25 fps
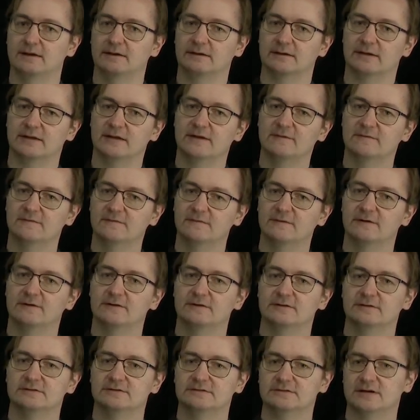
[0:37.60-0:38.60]
give
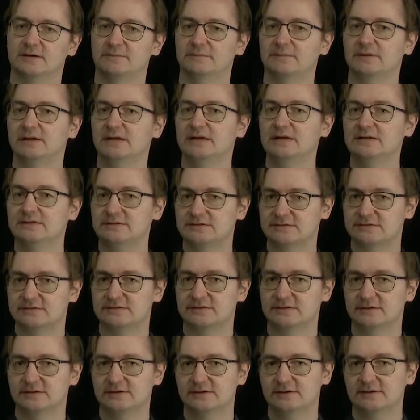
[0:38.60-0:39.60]
some hints
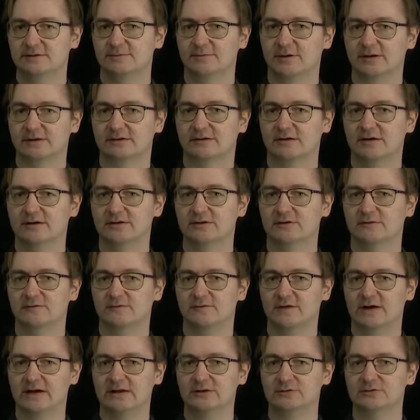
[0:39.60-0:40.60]
what kind of
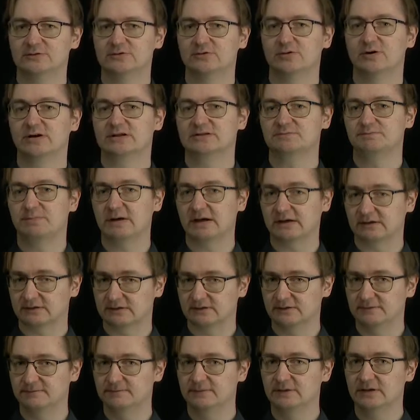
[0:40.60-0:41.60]
values you
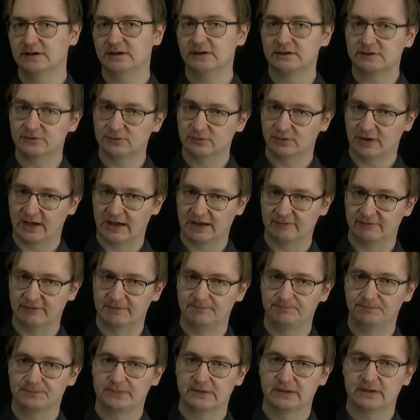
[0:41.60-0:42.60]
expect it to have.
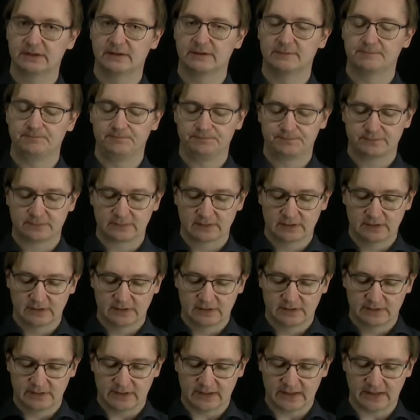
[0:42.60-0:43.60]

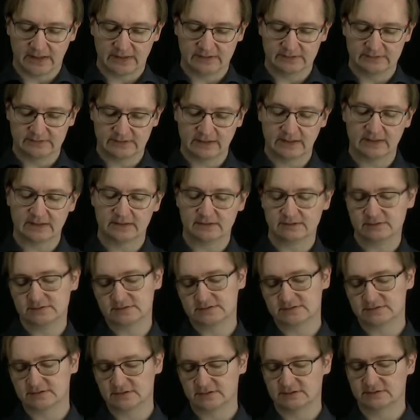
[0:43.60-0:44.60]
And yeah,
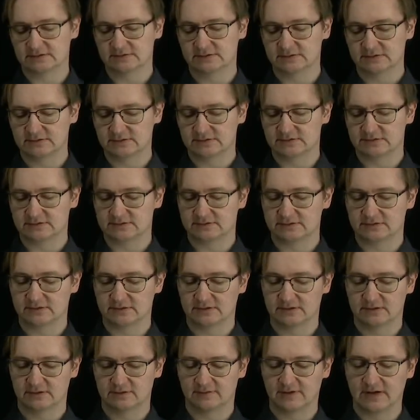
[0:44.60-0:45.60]
it's
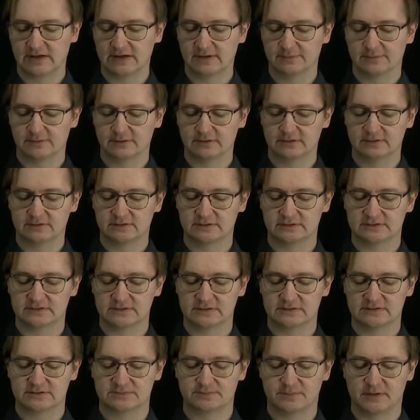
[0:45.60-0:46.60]
available
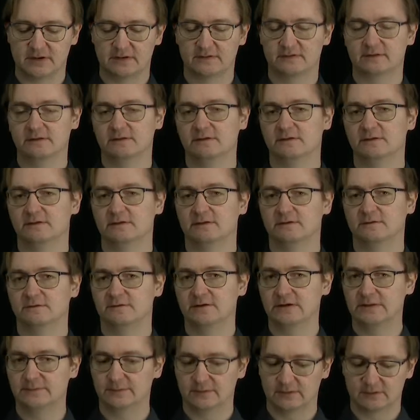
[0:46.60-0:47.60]
since Python
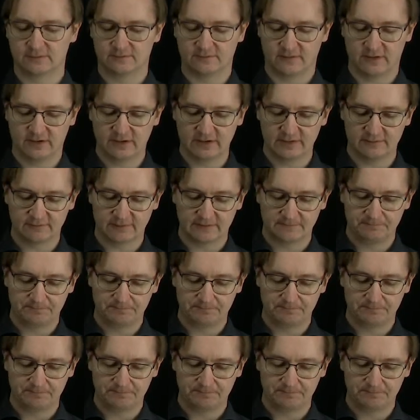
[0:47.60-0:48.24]
3.5.